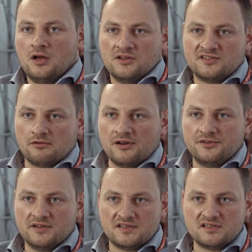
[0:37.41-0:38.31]

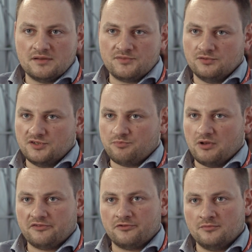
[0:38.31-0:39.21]
surrounding systems to this
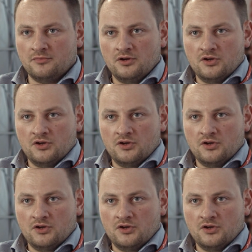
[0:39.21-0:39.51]
platform.